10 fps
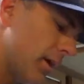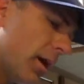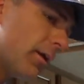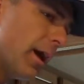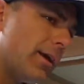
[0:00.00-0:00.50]

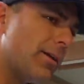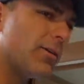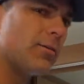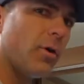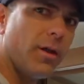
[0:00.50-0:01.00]
unlike
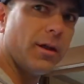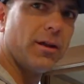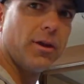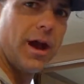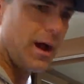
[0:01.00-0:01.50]
your toilet at
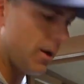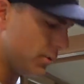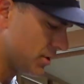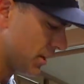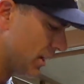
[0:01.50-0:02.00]
your
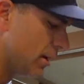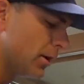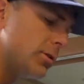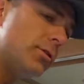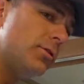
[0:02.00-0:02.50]
house,
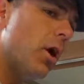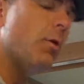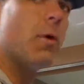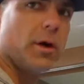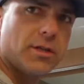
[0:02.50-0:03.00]
you
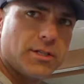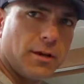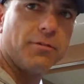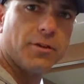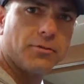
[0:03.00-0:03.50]
don't want to
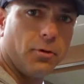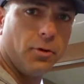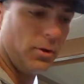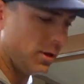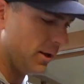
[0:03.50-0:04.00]
stuff this
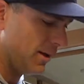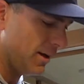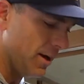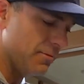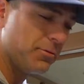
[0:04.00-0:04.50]
full
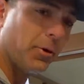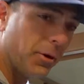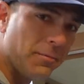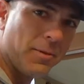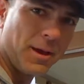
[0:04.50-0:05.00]
of
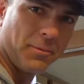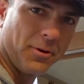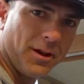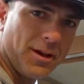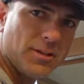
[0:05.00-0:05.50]
toilet
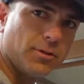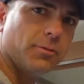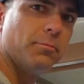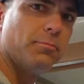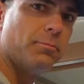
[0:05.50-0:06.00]
paper.
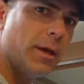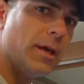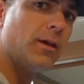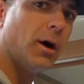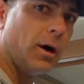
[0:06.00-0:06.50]
So
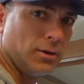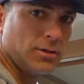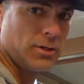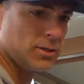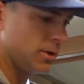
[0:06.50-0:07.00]
be
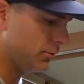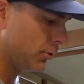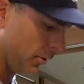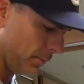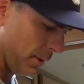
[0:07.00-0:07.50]
conscious of
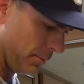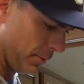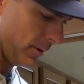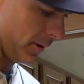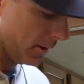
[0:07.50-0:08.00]
toilet paper.